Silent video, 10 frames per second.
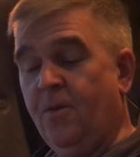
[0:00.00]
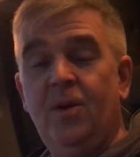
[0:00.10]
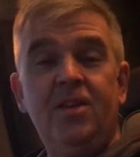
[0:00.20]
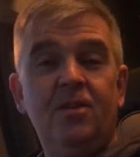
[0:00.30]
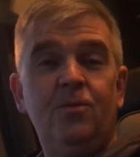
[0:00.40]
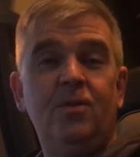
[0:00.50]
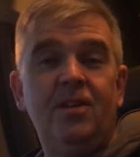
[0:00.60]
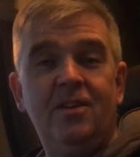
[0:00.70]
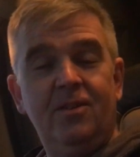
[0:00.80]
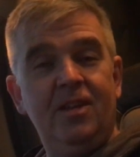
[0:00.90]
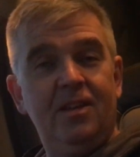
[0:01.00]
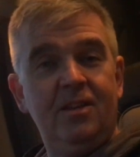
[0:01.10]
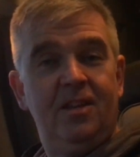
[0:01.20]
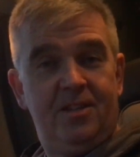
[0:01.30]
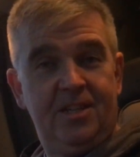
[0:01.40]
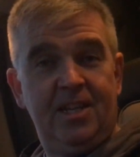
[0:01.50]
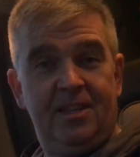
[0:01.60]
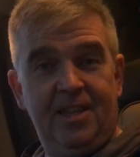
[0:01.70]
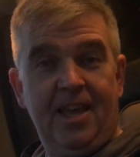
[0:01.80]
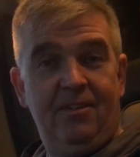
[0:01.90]
When you're
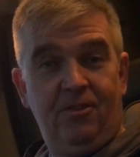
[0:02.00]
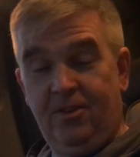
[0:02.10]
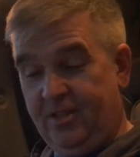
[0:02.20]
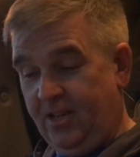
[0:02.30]
sitting there, right,